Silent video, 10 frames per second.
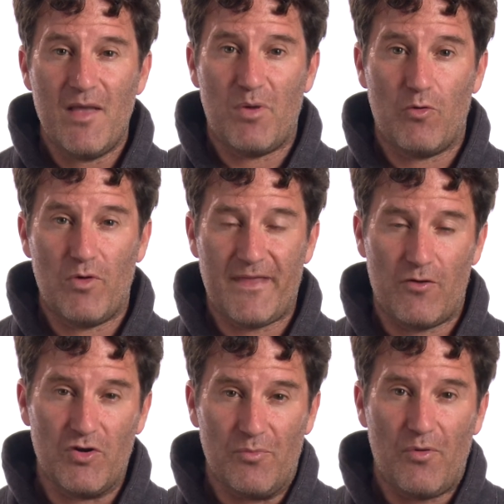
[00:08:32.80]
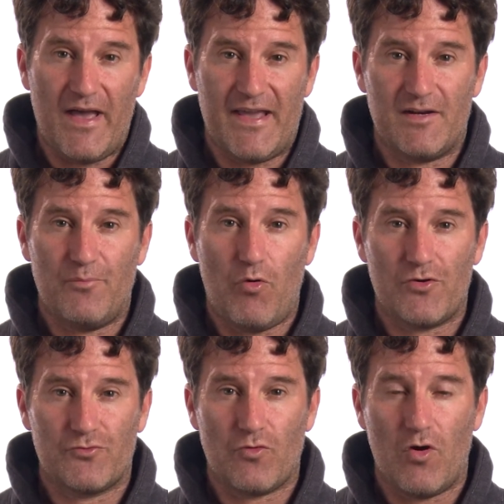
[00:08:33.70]
but that will play an
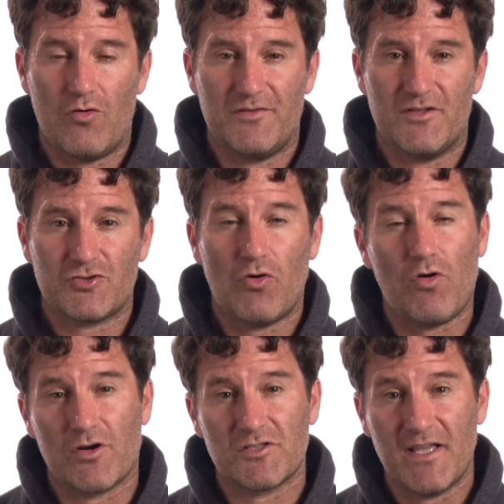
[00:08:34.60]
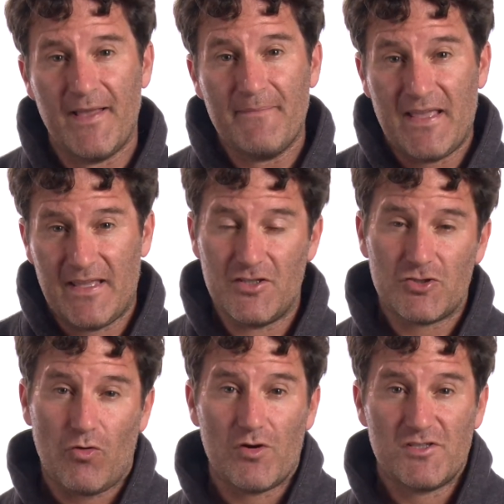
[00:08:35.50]
important role in this course. In this
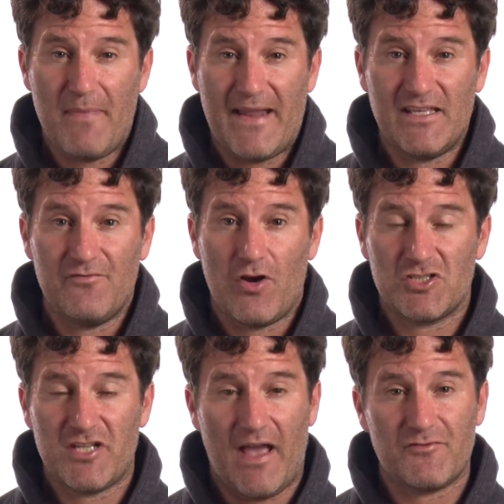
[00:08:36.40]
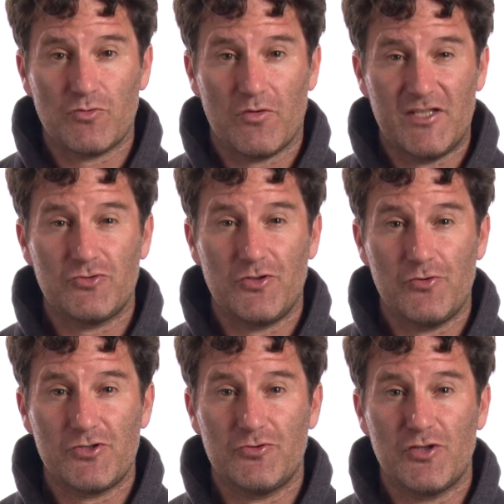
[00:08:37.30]
course, many of our chefs will
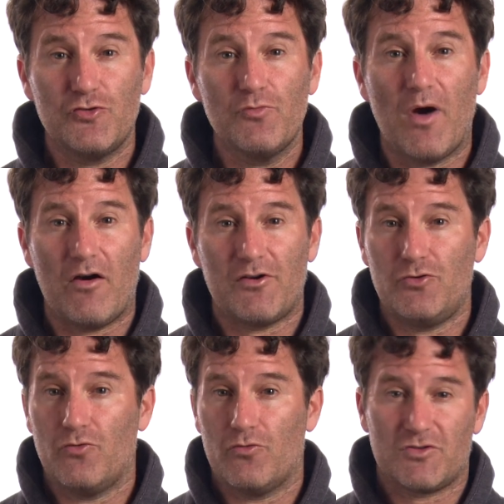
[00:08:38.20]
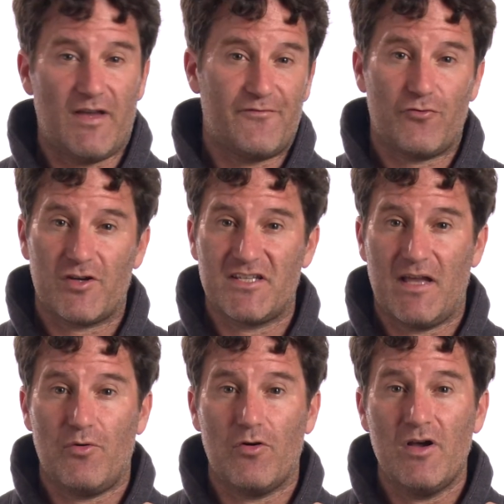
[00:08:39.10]
introduce you to new molecules, like, for
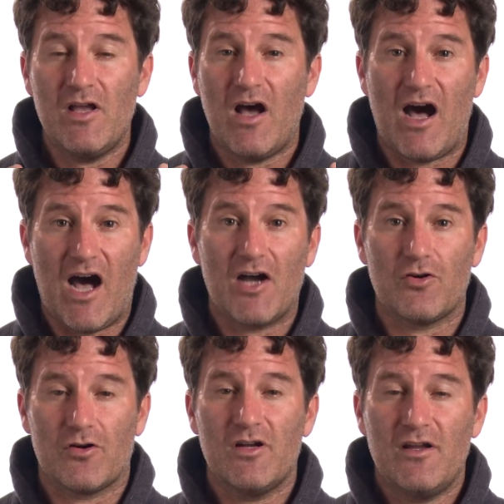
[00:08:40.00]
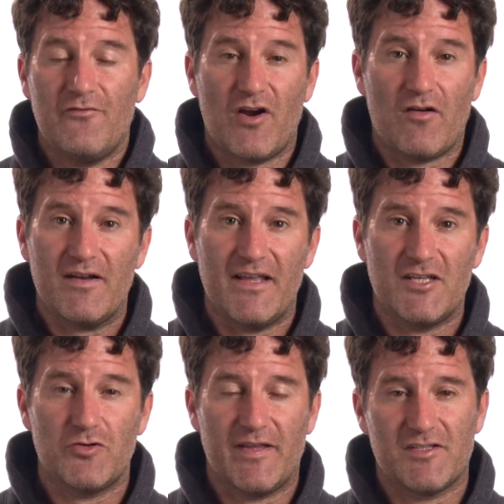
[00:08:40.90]
example, agar. Farron
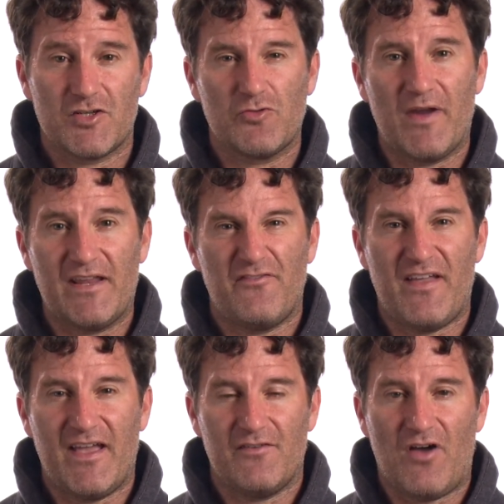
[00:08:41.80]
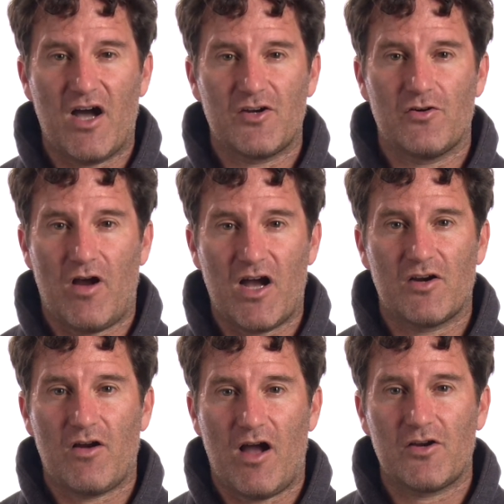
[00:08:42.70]
Adria is a great fan of
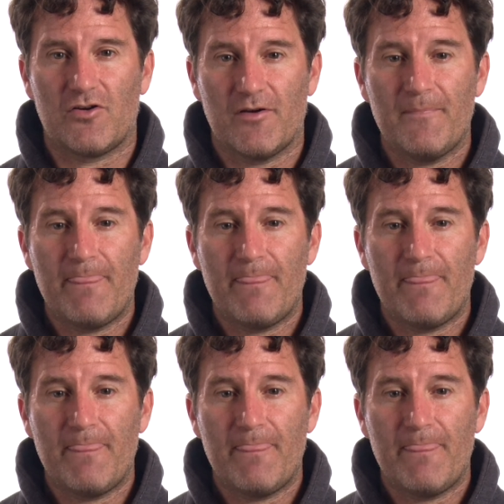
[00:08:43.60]
agar.